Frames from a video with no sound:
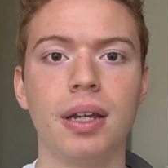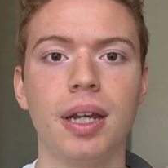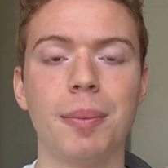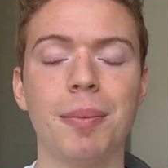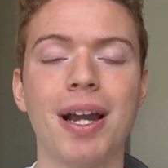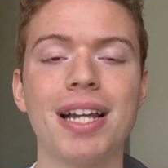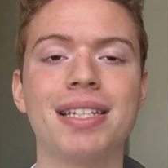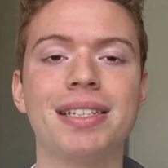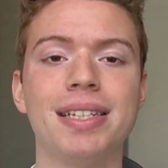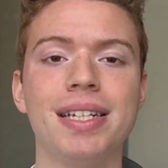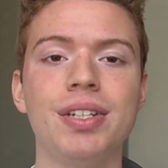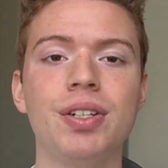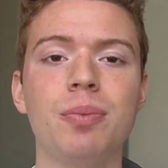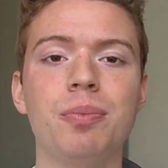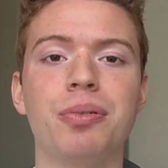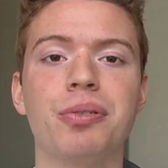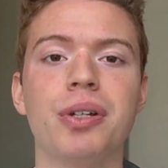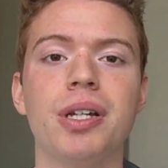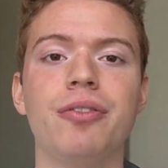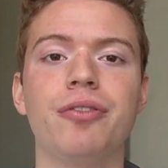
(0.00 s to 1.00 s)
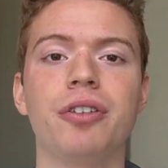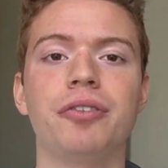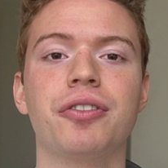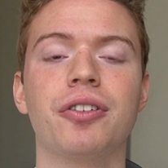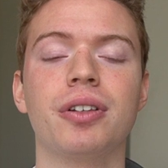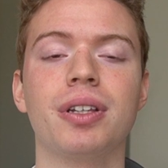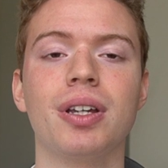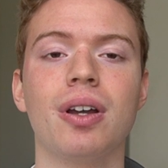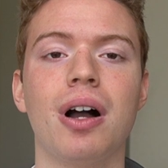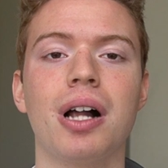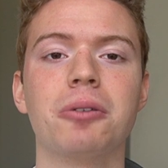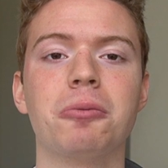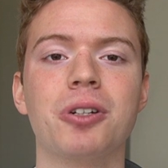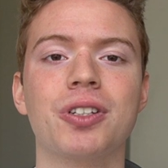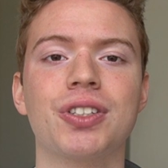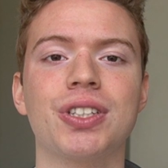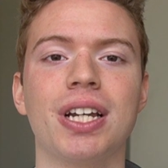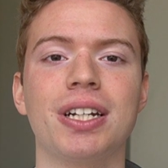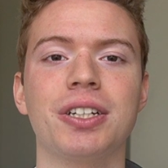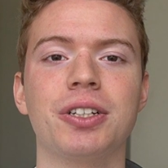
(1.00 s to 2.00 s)
In my season preview for the Ottawa
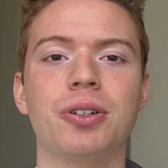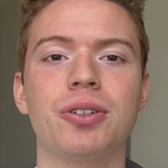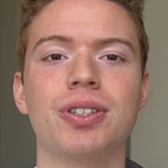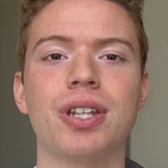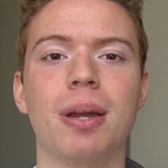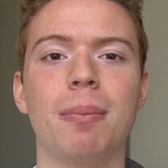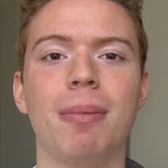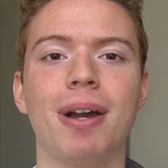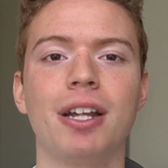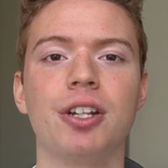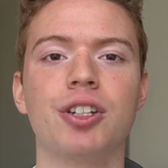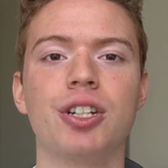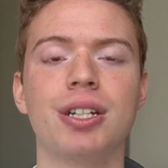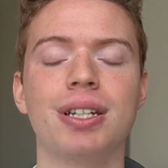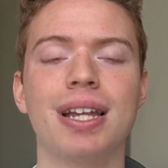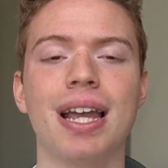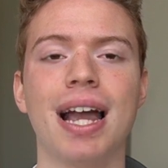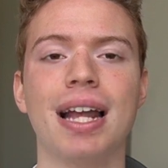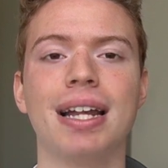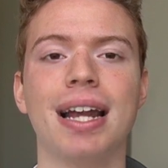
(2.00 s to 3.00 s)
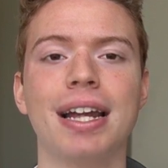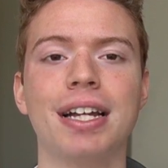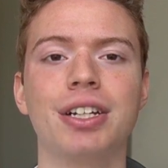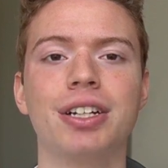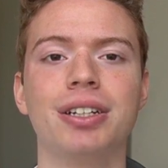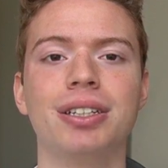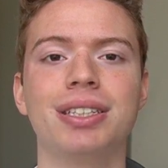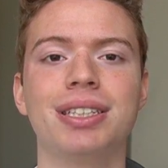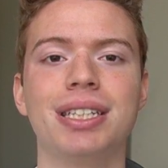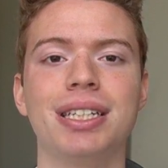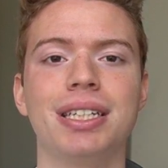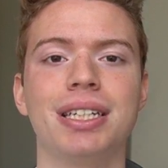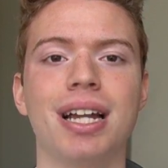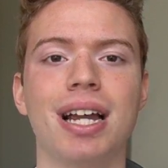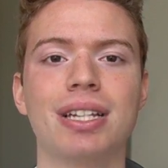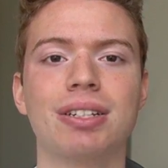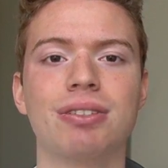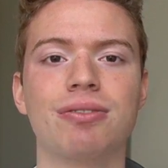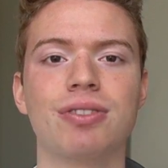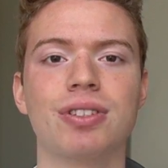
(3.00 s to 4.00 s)
Senators, I mentioned that I could see
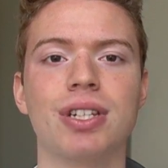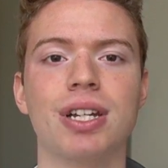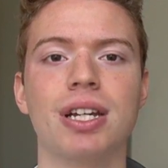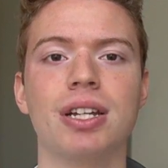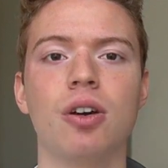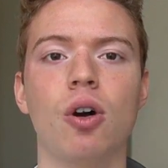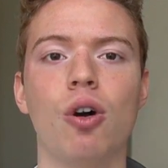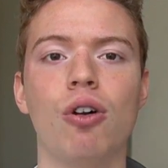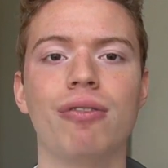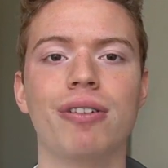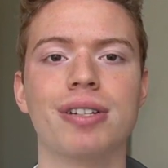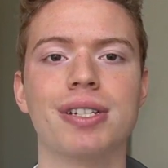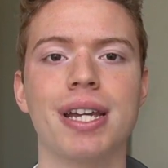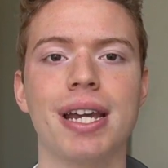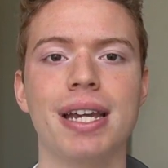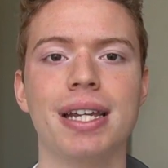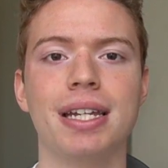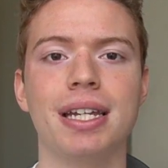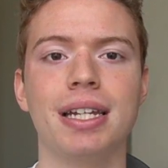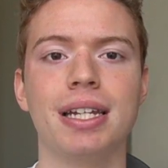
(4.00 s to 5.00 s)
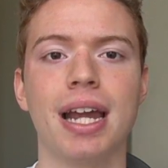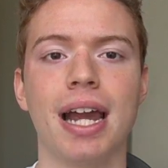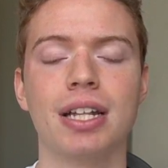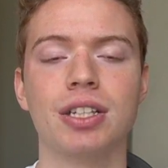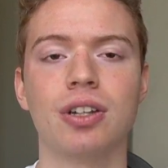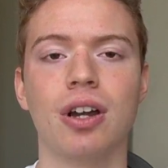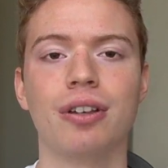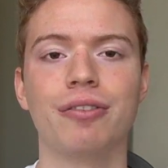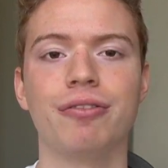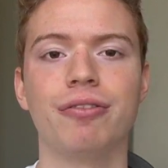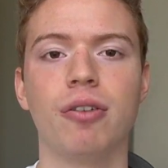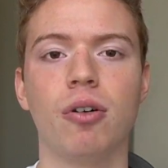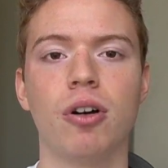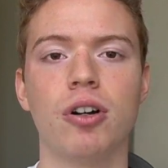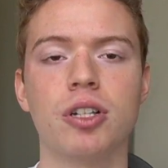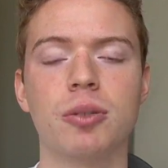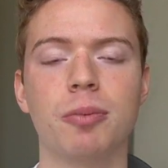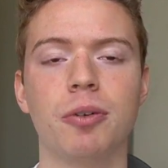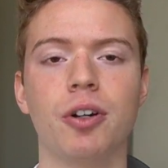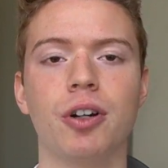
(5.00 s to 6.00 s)
Gustavsson overtaking Anton
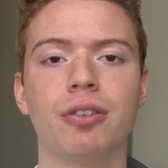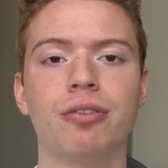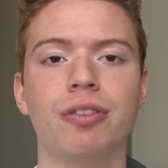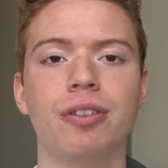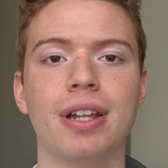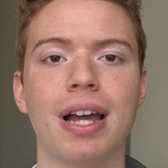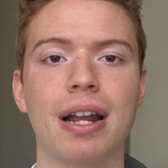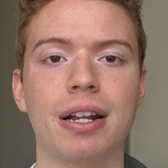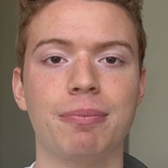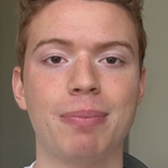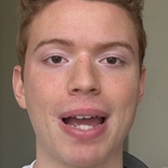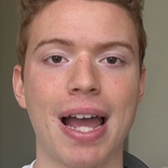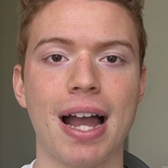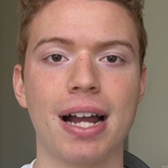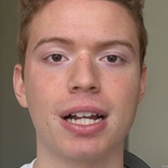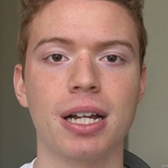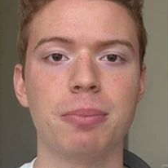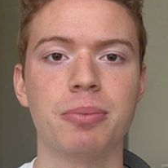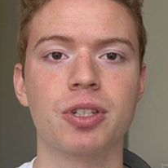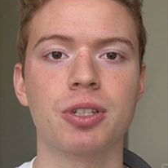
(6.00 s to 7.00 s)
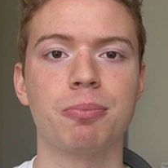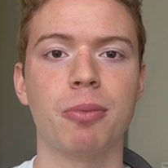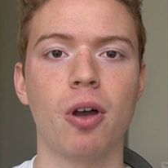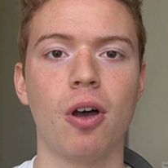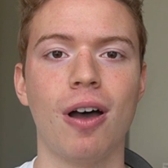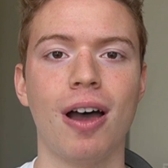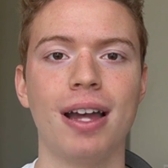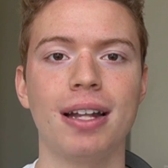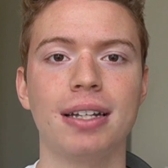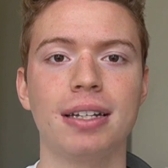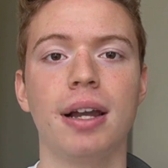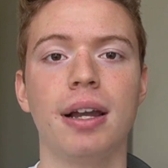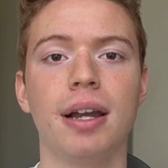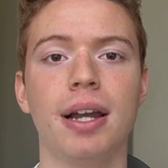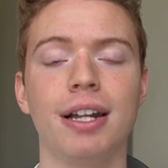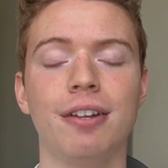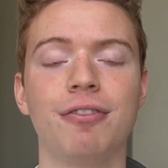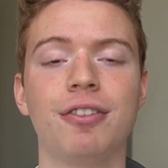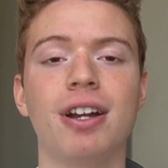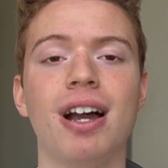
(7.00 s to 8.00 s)
Forsberg for that backup spot.
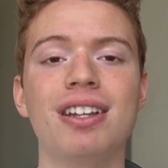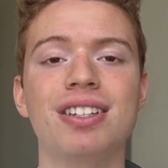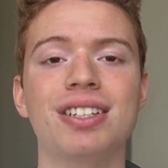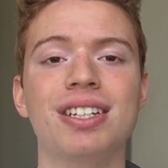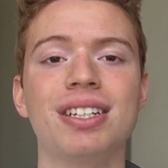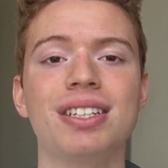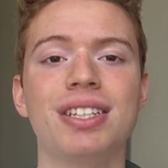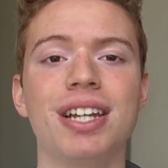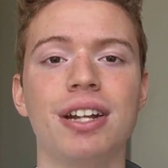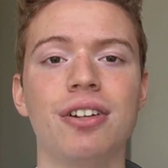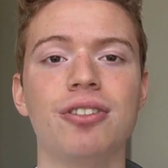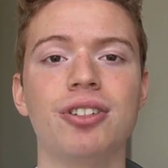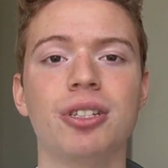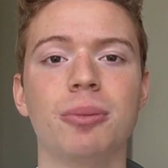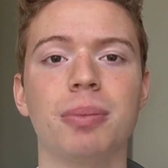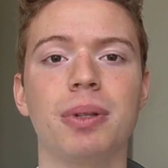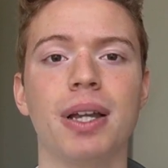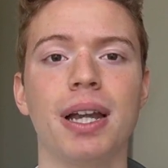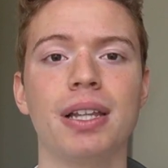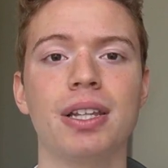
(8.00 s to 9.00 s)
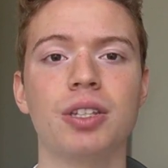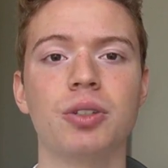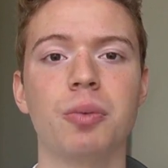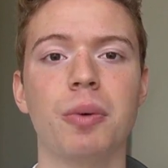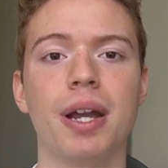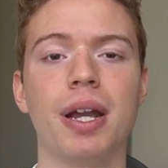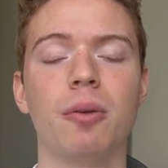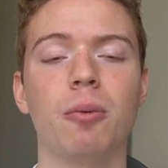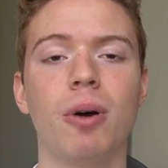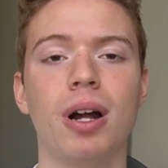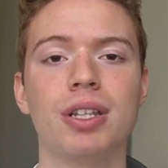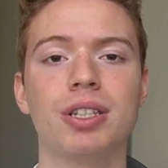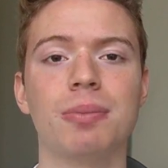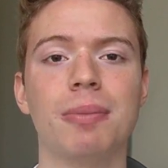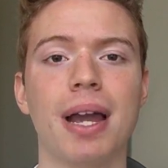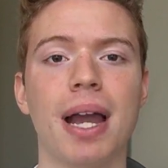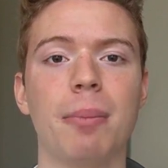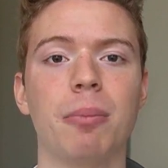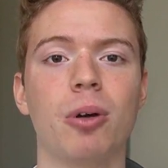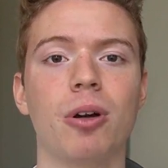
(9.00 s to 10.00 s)
And if Gus continues to play this way and once
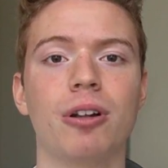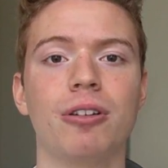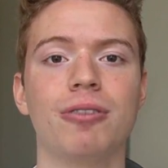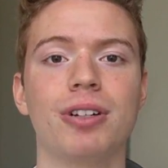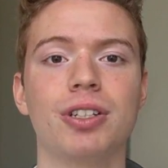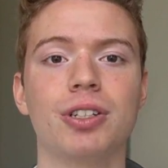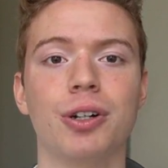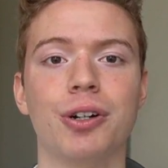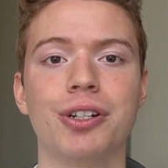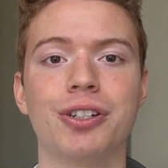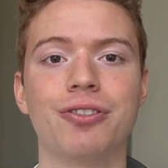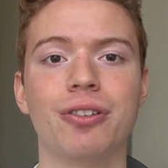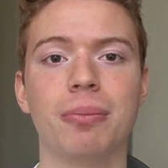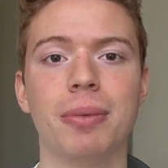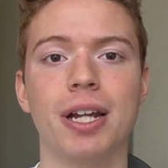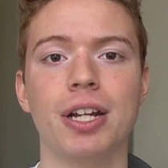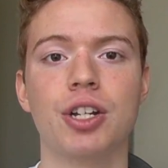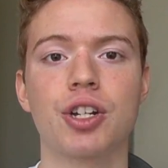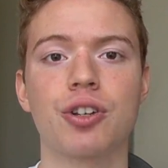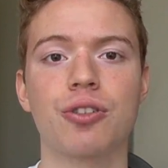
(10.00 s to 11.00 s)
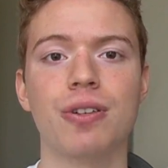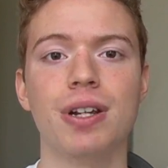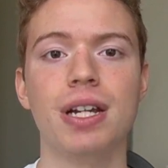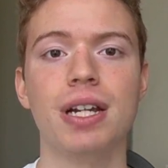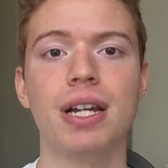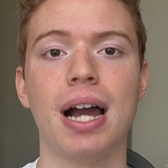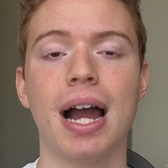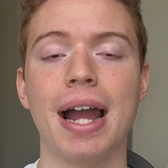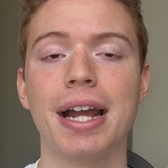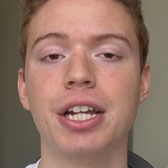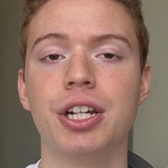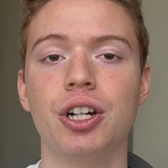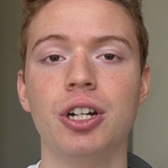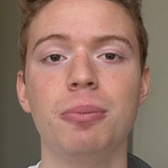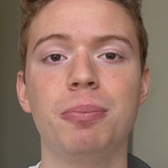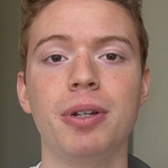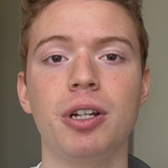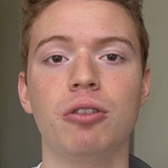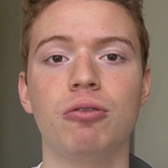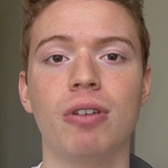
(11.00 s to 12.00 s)
Matt Murray returns from injury, I
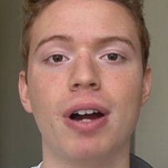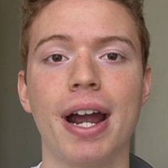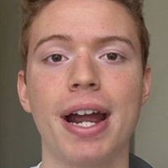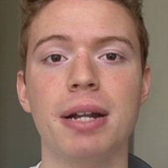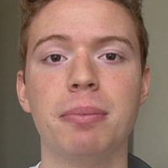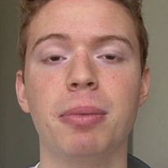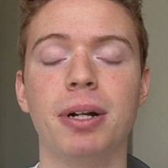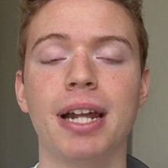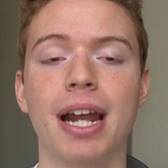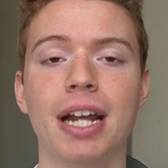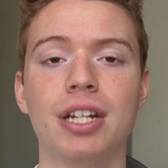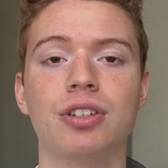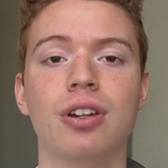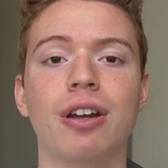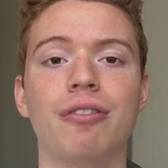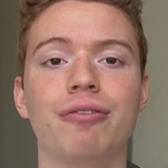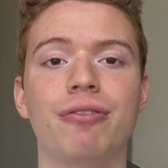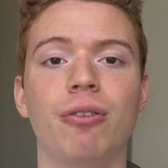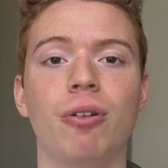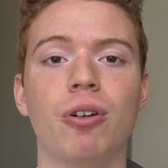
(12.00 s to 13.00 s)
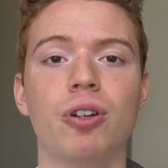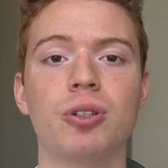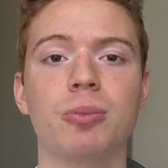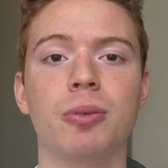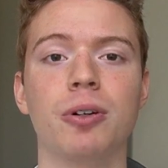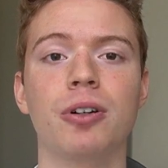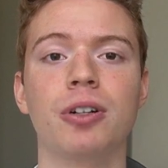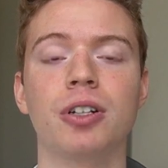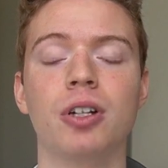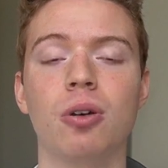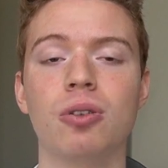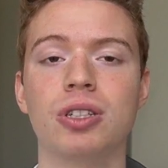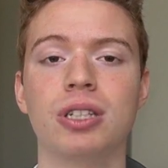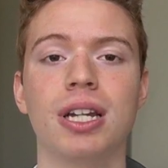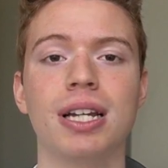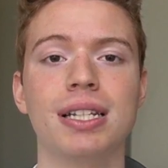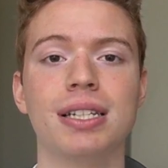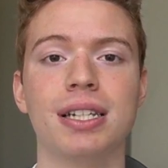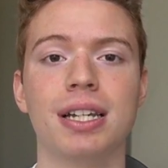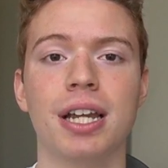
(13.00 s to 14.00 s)
could be right. But Anton Forsberg, no
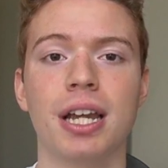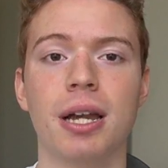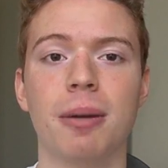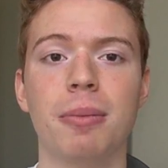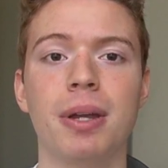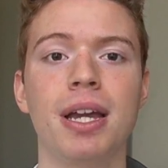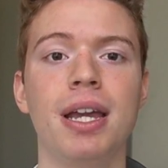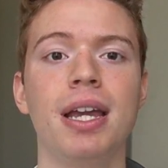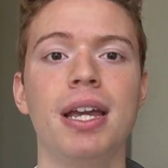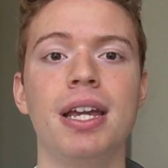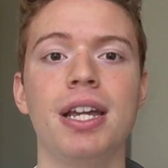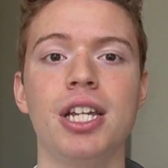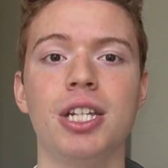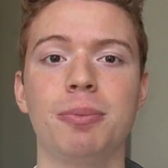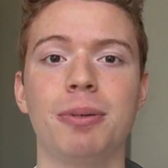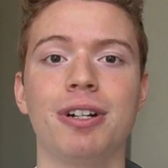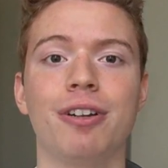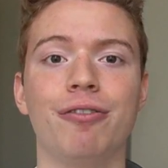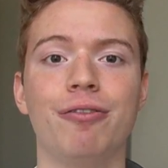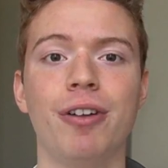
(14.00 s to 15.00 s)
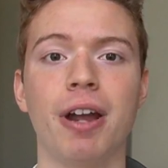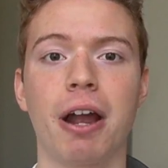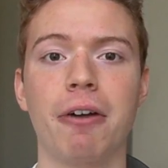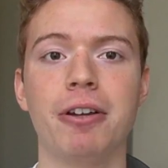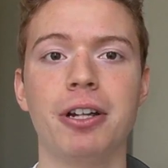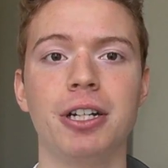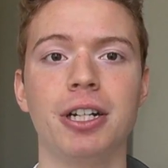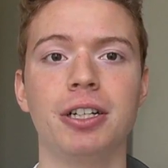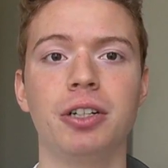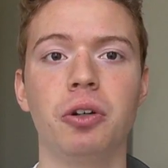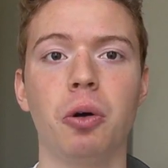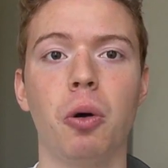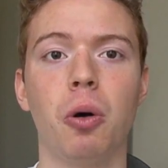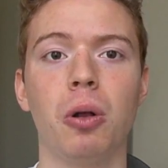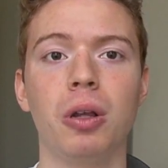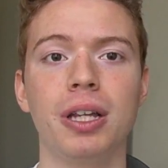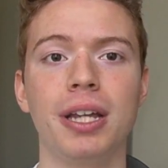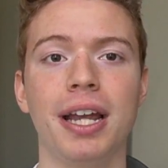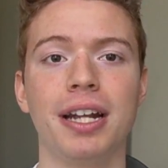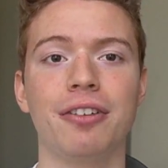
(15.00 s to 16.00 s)
slight to him, he's been a very good goalie.